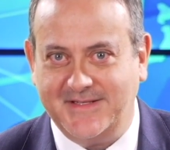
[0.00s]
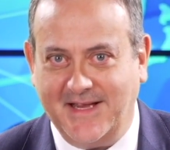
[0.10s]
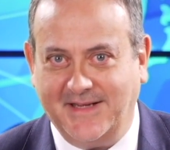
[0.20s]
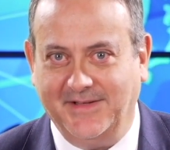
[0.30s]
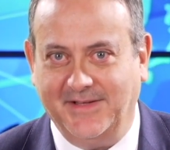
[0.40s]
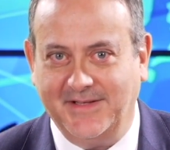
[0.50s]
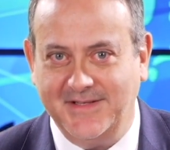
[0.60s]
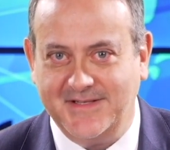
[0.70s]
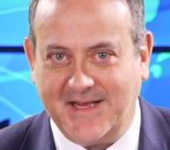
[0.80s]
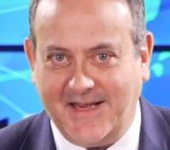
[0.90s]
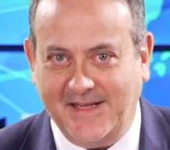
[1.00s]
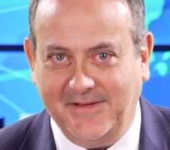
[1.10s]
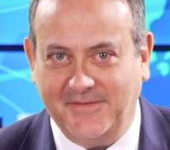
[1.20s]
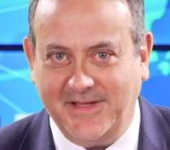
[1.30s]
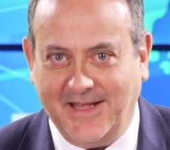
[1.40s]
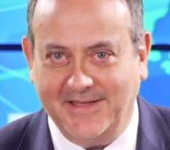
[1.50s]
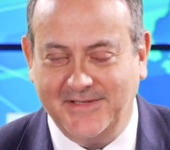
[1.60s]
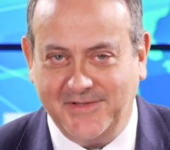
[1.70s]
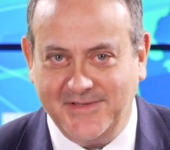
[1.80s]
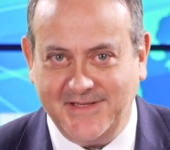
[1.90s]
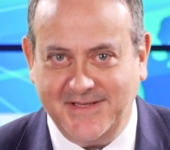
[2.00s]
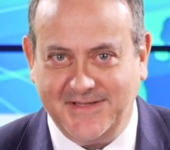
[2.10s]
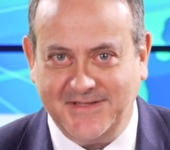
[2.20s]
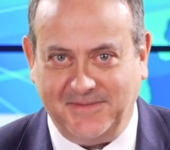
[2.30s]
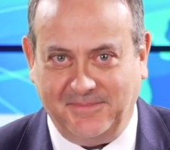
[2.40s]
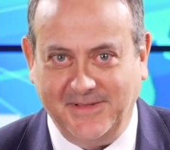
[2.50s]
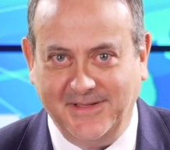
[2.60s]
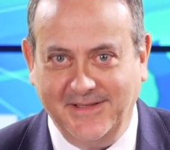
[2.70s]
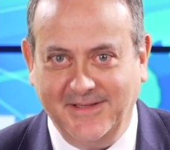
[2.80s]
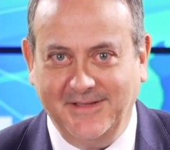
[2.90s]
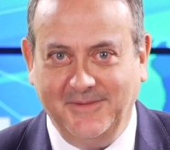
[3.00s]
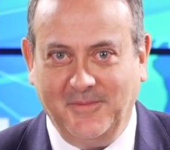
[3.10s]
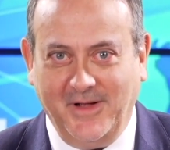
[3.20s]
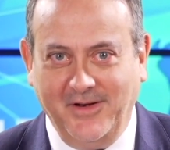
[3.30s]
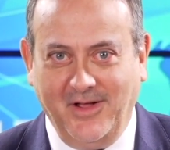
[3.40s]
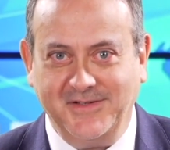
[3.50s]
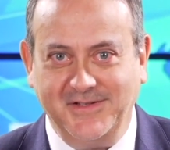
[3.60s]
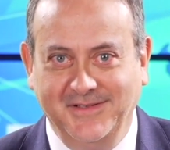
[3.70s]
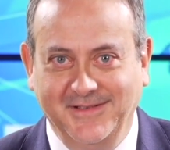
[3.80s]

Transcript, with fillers: sector can save the electricity system. Why not?